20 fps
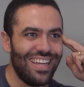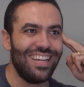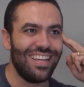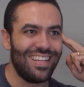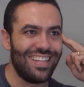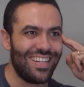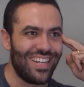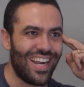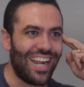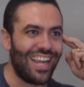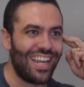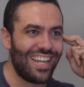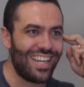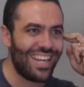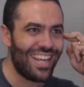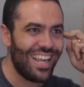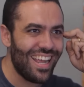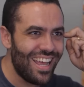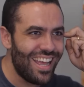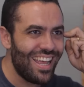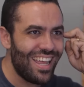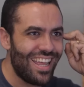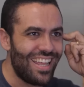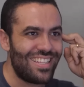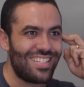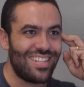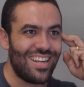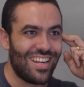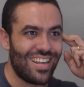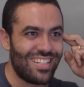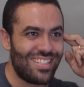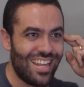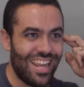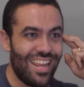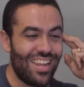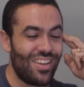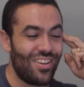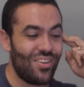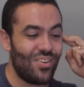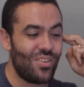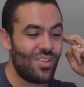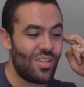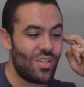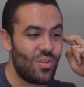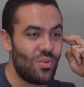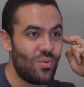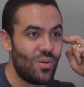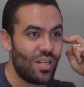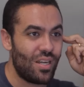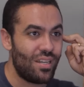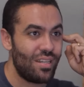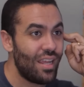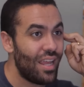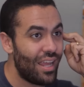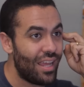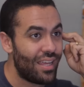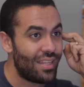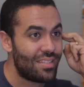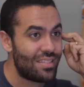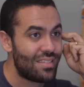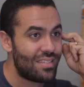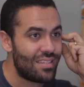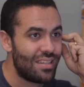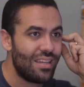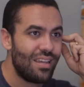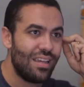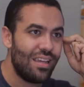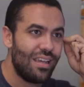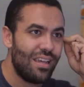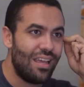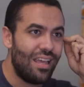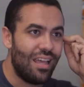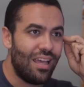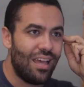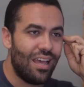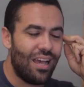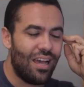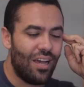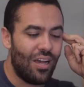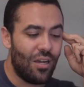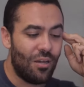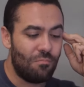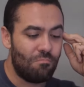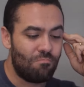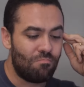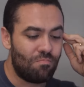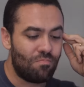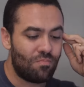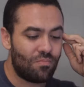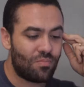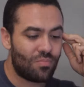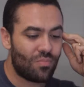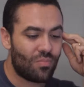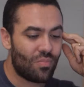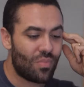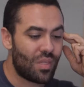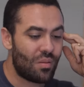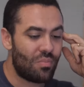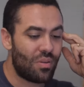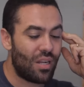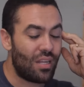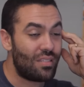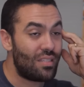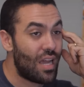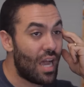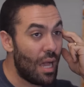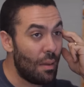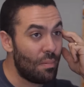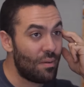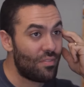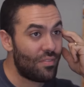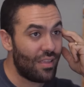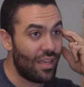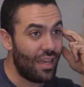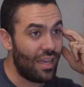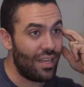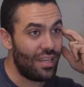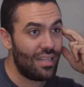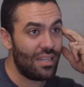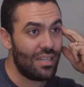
right? It's not a tango that you want to dance. Um, but on top of that,